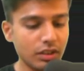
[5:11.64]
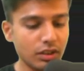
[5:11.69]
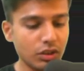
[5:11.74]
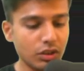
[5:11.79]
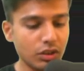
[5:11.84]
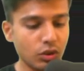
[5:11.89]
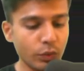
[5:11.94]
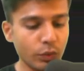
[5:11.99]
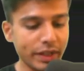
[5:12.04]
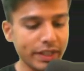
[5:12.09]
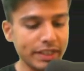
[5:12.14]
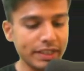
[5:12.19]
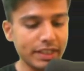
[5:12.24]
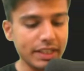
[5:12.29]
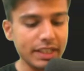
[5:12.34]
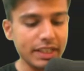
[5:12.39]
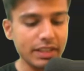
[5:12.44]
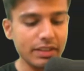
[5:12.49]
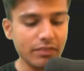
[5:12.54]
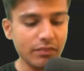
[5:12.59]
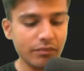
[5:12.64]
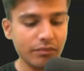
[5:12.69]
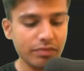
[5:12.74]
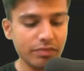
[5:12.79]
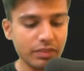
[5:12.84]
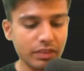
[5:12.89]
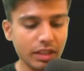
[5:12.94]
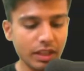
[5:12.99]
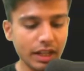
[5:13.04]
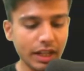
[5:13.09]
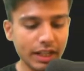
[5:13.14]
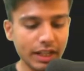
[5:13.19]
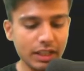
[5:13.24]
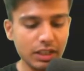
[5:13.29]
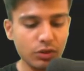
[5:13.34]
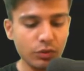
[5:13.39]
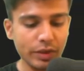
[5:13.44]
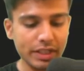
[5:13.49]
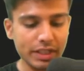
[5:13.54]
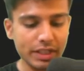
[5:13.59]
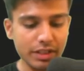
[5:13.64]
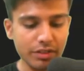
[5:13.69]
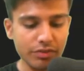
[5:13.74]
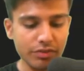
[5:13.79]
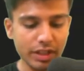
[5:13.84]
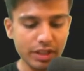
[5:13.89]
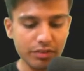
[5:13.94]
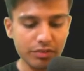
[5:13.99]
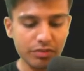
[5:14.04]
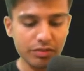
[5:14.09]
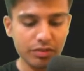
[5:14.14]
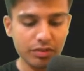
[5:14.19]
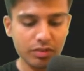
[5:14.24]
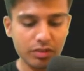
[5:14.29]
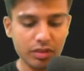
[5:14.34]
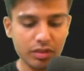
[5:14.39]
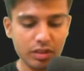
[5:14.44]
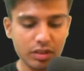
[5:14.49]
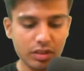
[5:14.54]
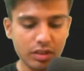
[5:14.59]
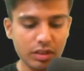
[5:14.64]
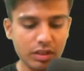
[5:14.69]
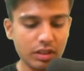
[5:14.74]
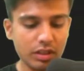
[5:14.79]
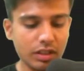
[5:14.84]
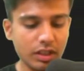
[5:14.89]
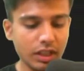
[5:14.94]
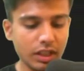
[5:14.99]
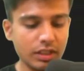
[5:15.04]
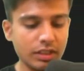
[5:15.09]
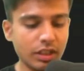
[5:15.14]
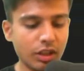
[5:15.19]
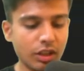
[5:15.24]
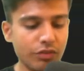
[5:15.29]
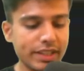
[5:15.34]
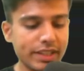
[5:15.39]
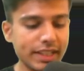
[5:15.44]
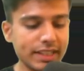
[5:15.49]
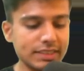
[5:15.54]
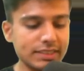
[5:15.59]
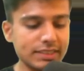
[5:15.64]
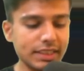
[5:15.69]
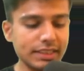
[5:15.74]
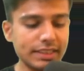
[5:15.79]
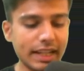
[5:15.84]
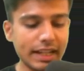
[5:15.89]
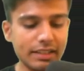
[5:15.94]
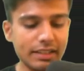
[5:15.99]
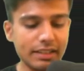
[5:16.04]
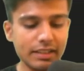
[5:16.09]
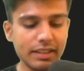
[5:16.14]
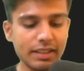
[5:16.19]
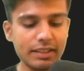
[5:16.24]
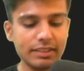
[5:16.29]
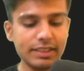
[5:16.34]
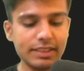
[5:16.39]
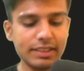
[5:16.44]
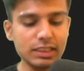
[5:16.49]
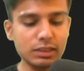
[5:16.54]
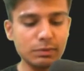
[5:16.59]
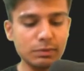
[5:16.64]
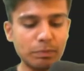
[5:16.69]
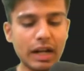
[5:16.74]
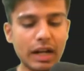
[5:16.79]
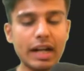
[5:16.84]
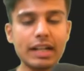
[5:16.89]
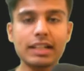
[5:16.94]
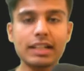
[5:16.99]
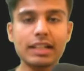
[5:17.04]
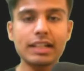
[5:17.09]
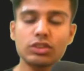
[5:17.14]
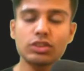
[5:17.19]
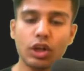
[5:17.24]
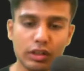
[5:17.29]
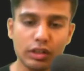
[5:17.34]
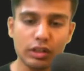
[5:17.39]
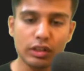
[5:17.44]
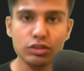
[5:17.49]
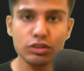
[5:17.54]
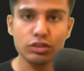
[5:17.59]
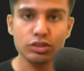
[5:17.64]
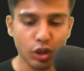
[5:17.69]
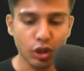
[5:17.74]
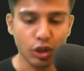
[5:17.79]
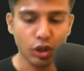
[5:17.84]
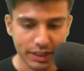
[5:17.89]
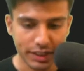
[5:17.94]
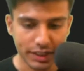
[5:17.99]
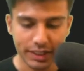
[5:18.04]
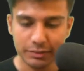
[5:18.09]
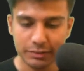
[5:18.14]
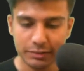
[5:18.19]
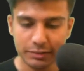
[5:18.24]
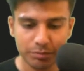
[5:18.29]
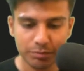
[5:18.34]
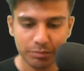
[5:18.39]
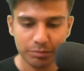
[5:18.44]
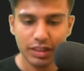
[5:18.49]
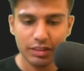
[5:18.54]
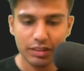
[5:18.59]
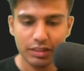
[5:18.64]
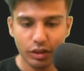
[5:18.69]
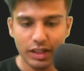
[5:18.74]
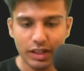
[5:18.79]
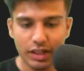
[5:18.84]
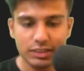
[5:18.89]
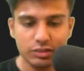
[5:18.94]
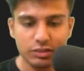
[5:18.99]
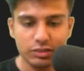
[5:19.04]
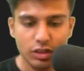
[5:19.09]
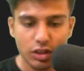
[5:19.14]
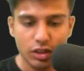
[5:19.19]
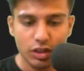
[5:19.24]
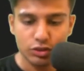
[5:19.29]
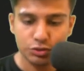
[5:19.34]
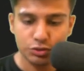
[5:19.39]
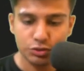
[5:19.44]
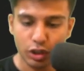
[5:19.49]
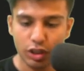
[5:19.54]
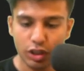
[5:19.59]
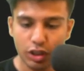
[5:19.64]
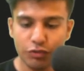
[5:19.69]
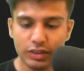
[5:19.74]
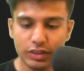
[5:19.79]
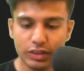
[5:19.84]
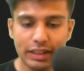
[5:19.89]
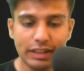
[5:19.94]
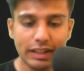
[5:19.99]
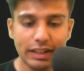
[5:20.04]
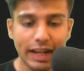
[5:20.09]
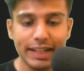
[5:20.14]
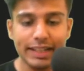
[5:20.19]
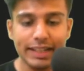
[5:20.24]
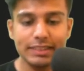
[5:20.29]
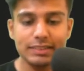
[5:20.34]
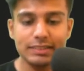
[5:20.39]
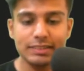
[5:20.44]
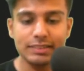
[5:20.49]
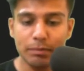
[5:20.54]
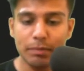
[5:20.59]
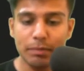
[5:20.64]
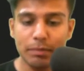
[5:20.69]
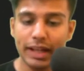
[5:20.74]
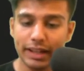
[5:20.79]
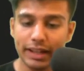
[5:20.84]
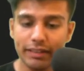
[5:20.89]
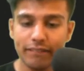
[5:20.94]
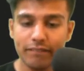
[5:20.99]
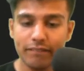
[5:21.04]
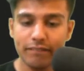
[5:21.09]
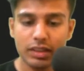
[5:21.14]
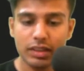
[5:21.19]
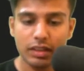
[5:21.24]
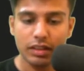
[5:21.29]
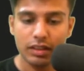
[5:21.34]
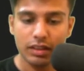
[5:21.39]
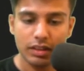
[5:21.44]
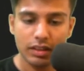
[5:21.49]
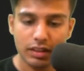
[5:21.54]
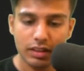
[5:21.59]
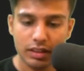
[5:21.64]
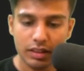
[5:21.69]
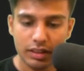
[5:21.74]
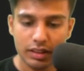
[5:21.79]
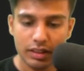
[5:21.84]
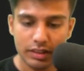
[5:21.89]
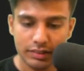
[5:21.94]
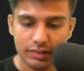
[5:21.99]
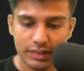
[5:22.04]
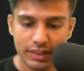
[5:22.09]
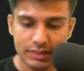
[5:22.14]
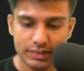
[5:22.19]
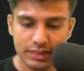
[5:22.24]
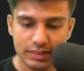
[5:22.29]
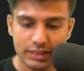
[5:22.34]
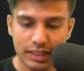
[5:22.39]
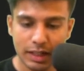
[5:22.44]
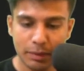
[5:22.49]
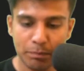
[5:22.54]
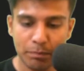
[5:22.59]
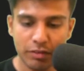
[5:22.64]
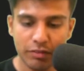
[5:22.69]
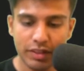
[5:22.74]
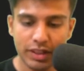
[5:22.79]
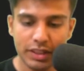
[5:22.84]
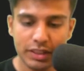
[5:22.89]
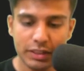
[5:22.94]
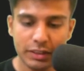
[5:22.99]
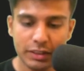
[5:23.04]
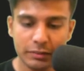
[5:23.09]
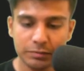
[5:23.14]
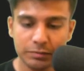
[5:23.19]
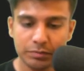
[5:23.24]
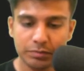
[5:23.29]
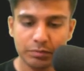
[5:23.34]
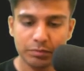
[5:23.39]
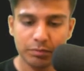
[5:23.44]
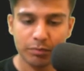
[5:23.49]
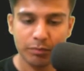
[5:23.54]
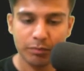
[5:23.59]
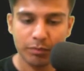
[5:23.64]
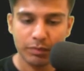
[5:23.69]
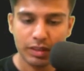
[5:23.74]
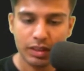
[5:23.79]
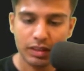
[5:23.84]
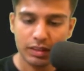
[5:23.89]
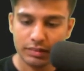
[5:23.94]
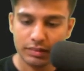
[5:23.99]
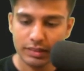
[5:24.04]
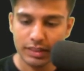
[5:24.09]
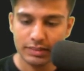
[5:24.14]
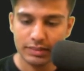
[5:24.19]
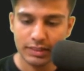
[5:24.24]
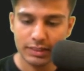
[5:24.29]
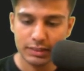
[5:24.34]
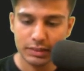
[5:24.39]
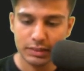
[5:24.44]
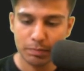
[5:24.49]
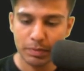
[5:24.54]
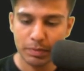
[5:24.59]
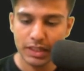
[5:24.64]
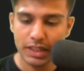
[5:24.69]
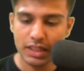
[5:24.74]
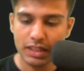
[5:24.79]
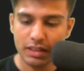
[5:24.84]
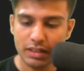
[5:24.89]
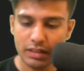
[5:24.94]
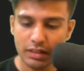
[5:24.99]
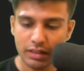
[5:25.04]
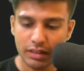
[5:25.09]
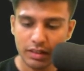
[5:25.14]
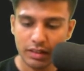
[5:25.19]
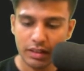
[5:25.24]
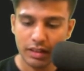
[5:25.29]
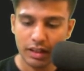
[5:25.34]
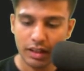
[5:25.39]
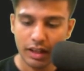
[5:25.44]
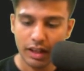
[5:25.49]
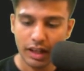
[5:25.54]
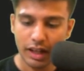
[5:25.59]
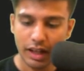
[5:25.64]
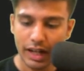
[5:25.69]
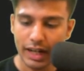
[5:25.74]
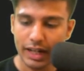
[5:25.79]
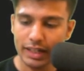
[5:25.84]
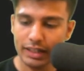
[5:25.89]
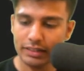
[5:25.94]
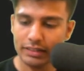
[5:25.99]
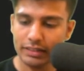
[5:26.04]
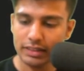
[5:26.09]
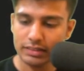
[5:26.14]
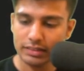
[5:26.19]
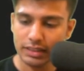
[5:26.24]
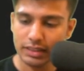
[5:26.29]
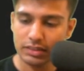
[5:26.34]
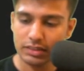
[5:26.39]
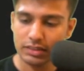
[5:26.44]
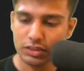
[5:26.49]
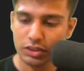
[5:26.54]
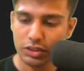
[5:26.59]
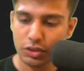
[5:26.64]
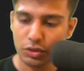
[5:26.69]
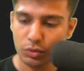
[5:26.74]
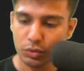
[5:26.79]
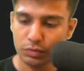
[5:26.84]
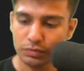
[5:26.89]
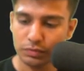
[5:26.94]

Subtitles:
20 and 25. Now we can see that this part is also sorted. Now let's solve for the right subarray. This is our pivot. This is P and this is Q.